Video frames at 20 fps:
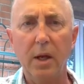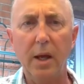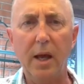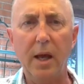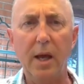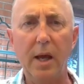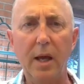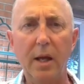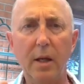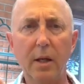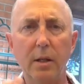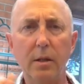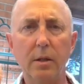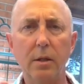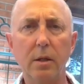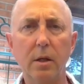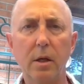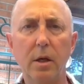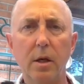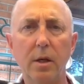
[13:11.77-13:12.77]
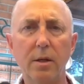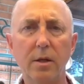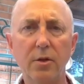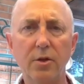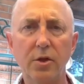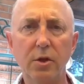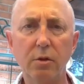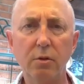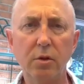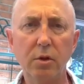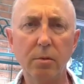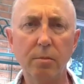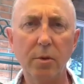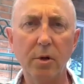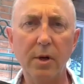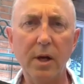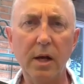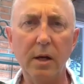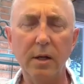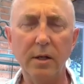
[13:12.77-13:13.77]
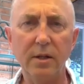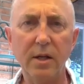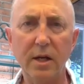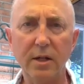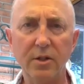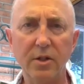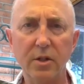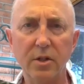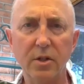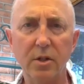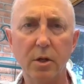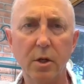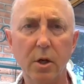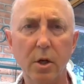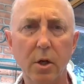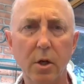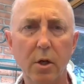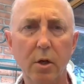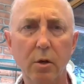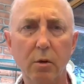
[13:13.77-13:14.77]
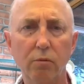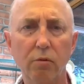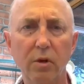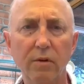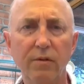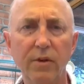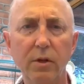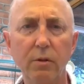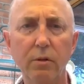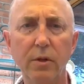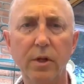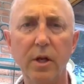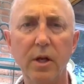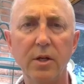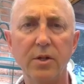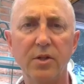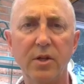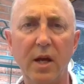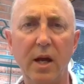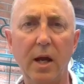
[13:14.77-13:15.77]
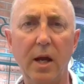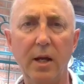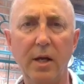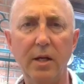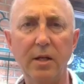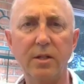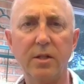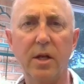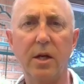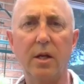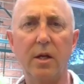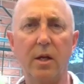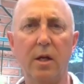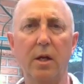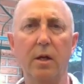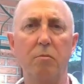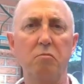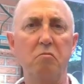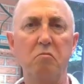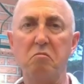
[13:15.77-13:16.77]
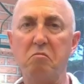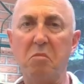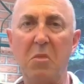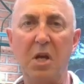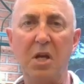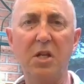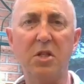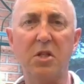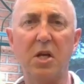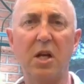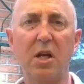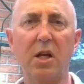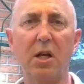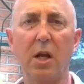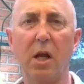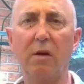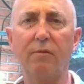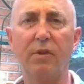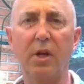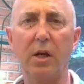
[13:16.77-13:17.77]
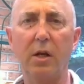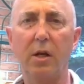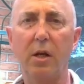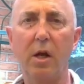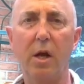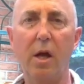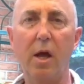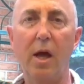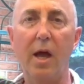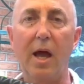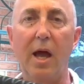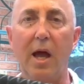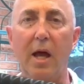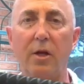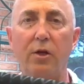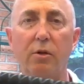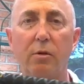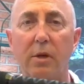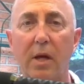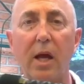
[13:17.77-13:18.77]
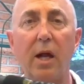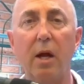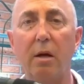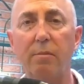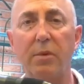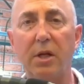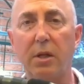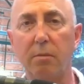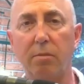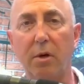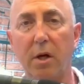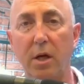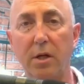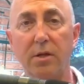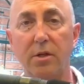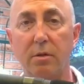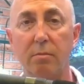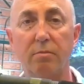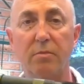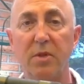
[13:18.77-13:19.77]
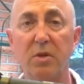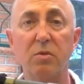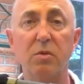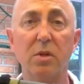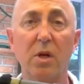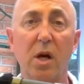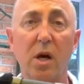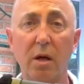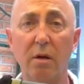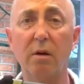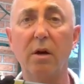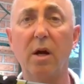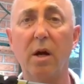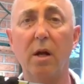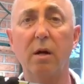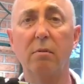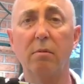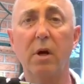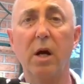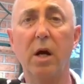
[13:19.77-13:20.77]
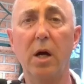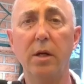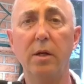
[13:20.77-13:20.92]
And there's a YouTuber down in Texas who reviewed this, and he said he loved it. And you cannot beat the price. This is a $100 rod.